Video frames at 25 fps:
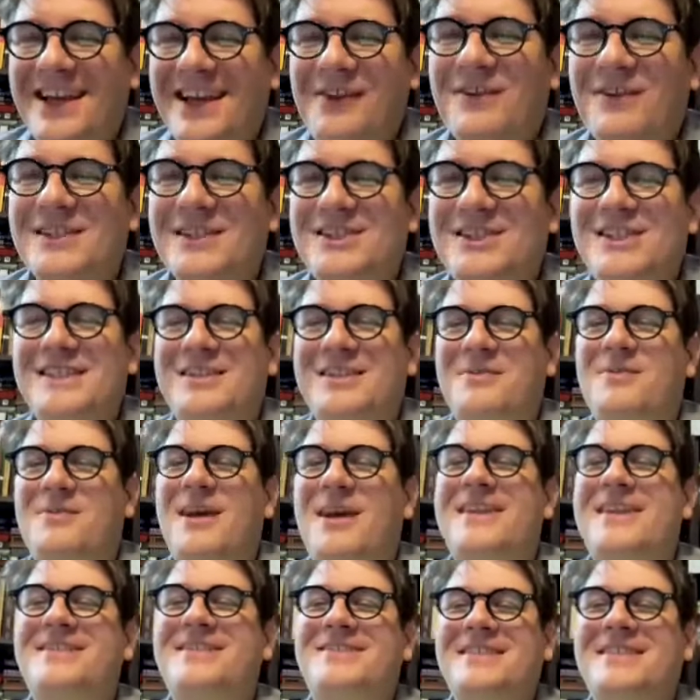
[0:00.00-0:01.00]
when she's a
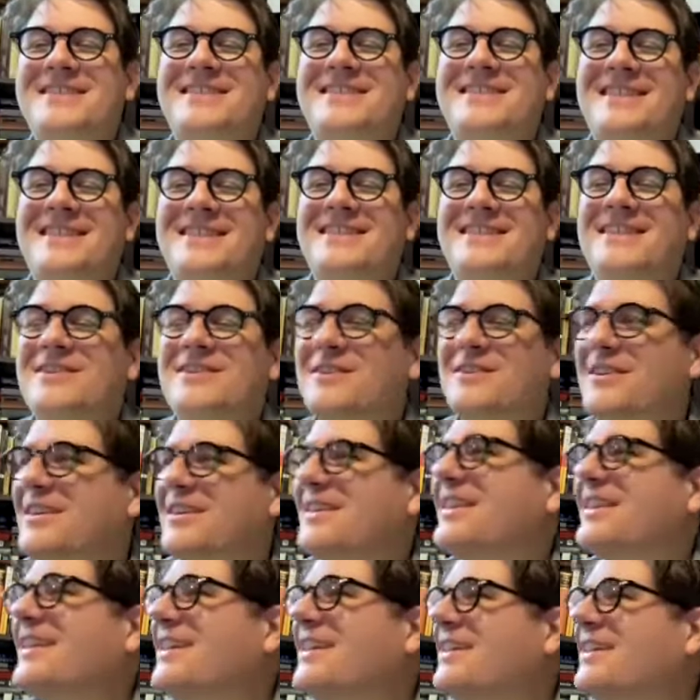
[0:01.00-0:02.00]
waitress into
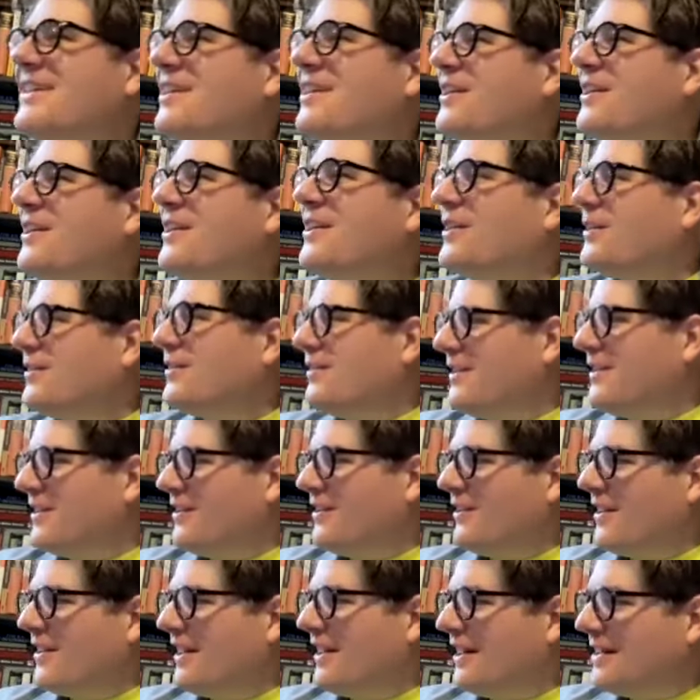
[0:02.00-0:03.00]
her her
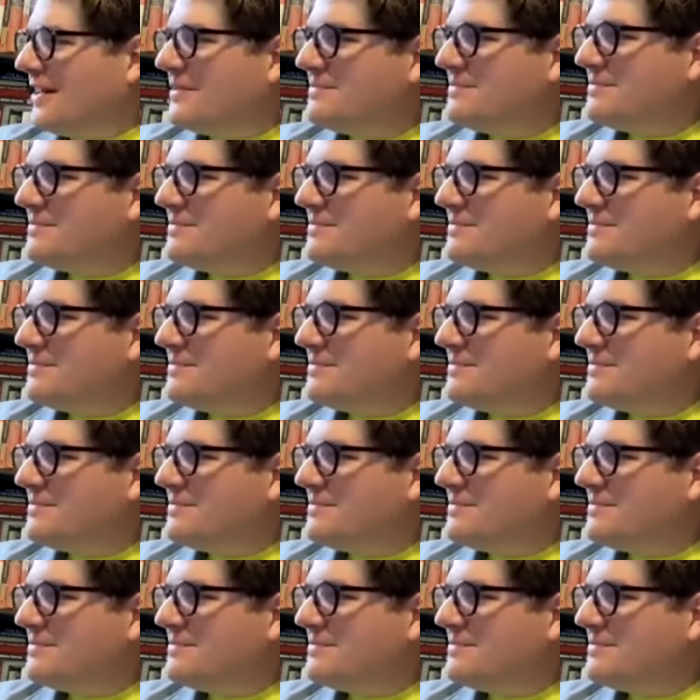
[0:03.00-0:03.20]
little uh